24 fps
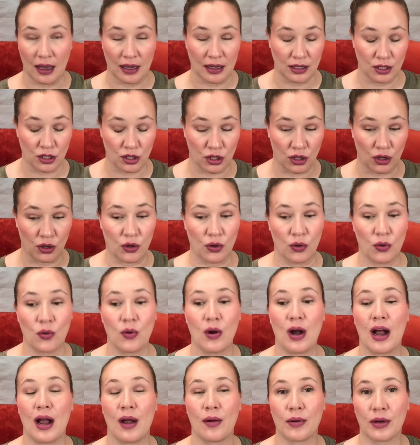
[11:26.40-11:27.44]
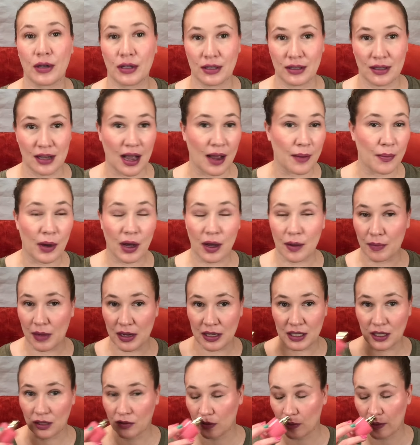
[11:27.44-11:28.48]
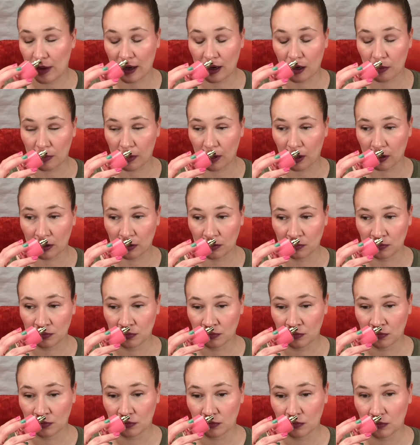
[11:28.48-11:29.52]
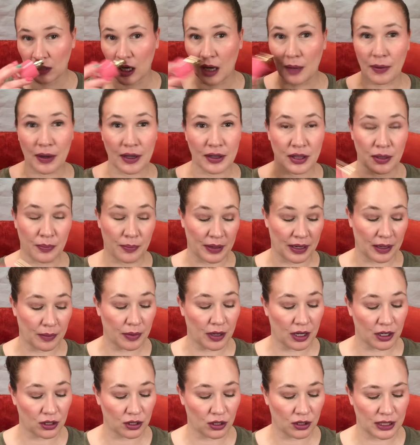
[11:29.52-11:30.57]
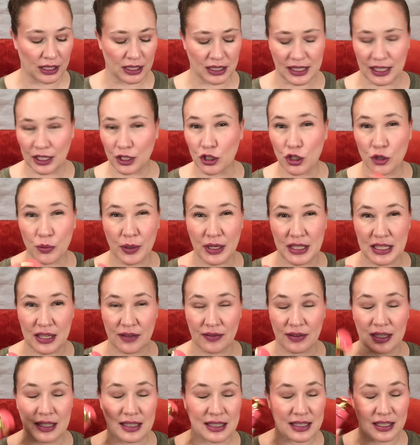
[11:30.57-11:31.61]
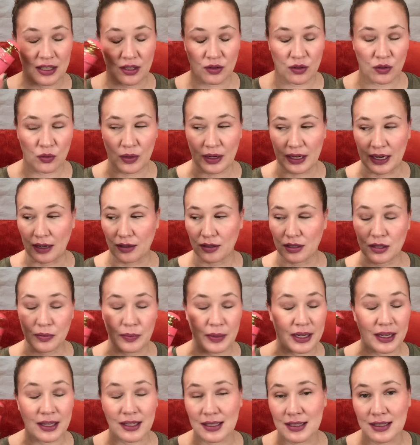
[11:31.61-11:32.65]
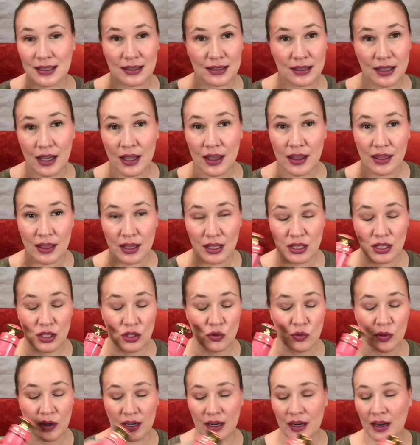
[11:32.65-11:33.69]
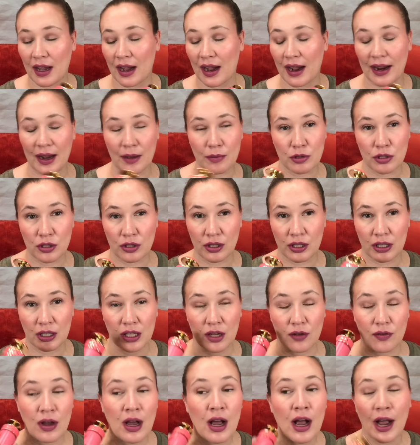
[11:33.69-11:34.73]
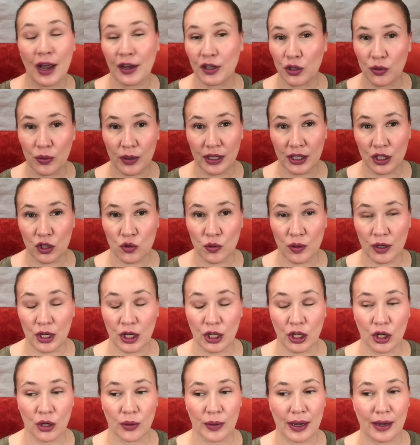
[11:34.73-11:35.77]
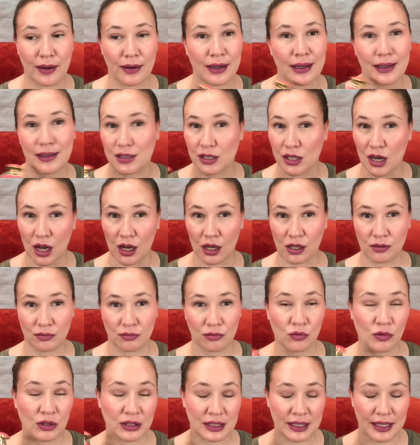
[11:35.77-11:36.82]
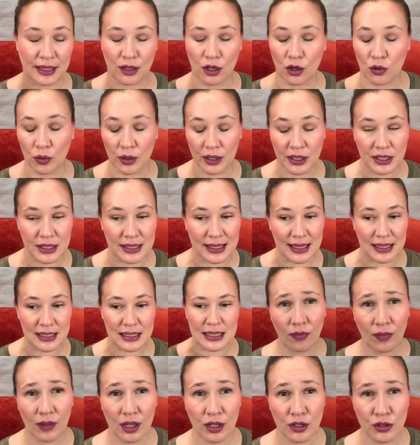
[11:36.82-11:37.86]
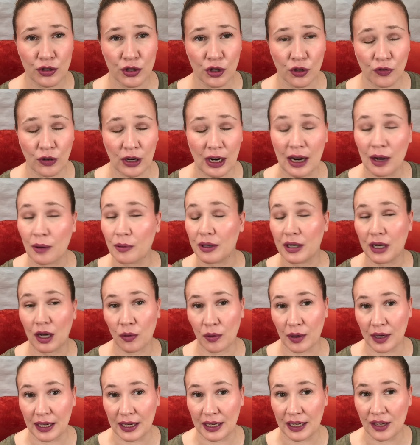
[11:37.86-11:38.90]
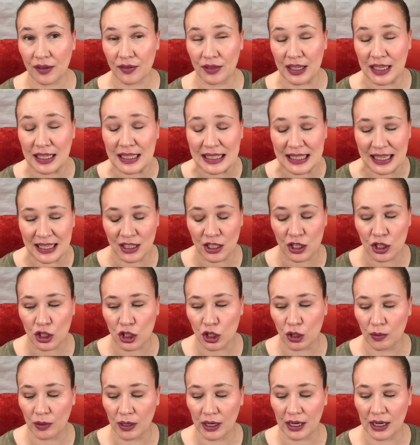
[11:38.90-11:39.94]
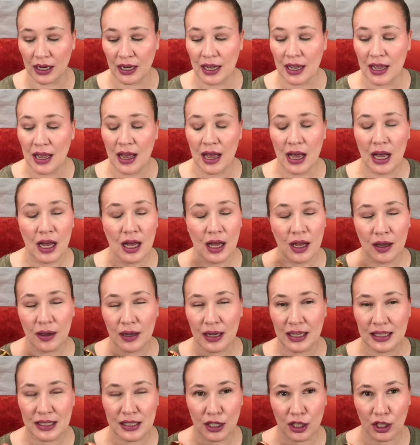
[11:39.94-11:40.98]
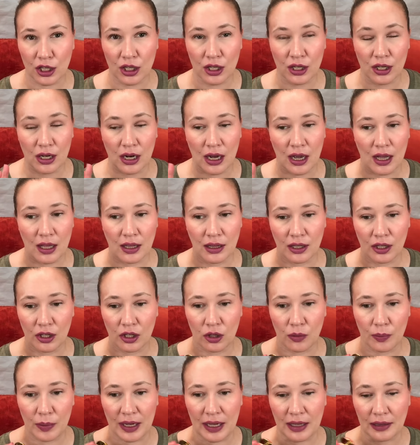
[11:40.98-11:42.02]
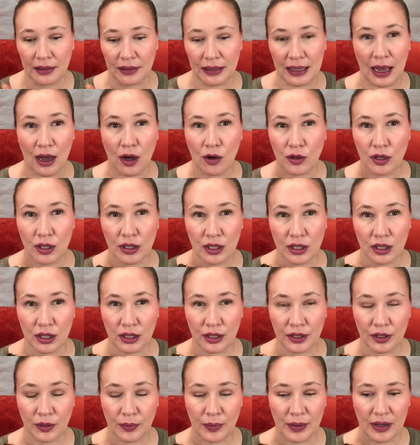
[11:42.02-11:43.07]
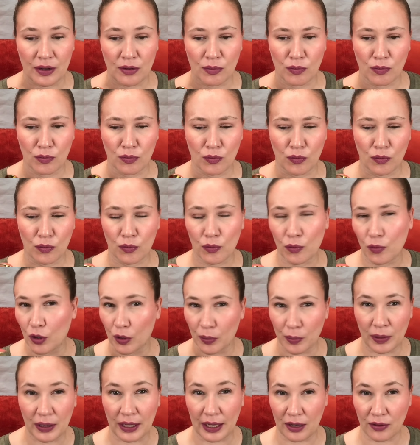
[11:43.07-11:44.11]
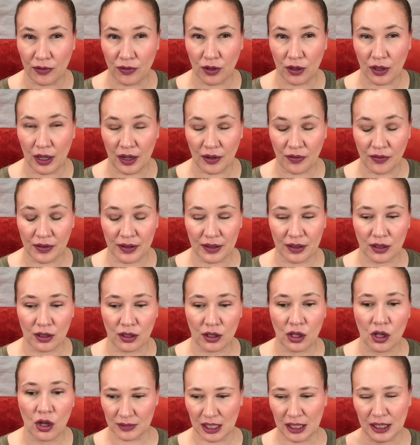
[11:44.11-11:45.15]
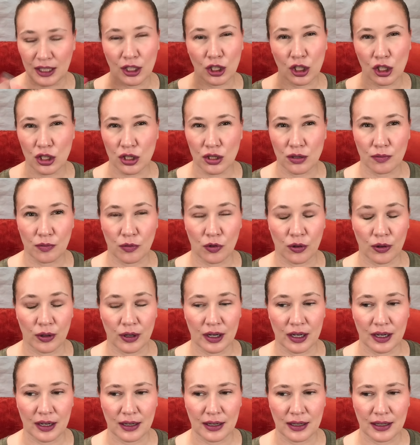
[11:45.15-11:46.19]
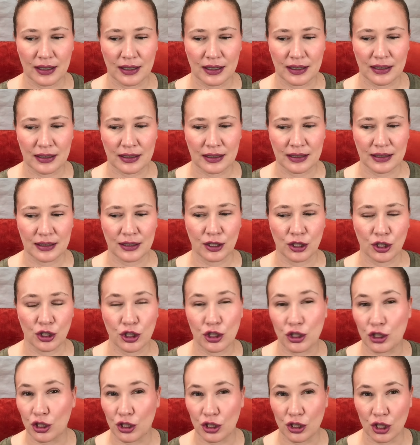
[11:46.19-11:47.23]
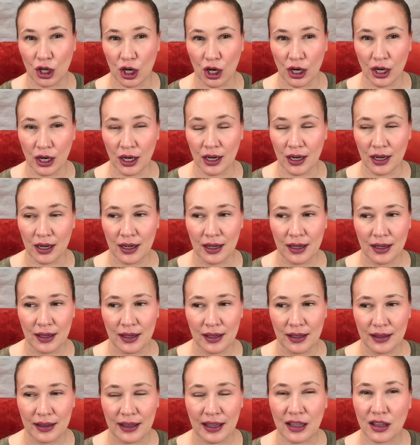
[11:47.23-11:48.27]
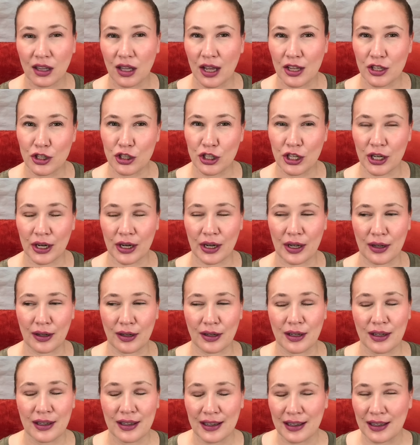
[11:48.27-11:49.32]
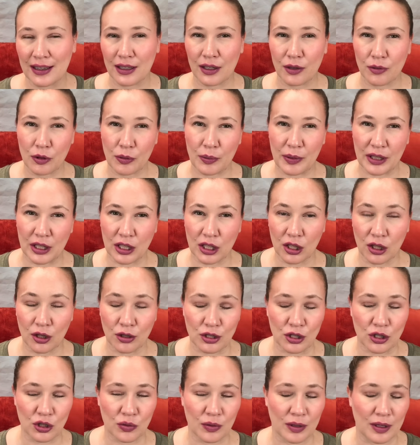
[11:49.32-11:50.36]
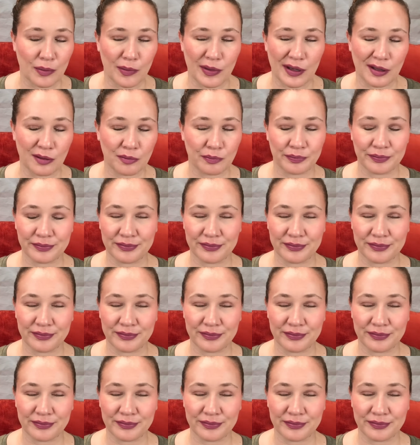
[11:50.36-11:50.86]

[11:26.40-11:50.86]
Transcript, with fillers: So I would I bought myself a backup bottle. I bought the big bottle that's like 2.7 instead of the one ounce because this is one I absolutely love. I do wear this one year round. It's not once again a work scent. So far I would not wear any of these scents to work because they're a little bit loud. They're a little bit more playful, I feel, a little more dark. Like Lost Cherry would be the closest one, but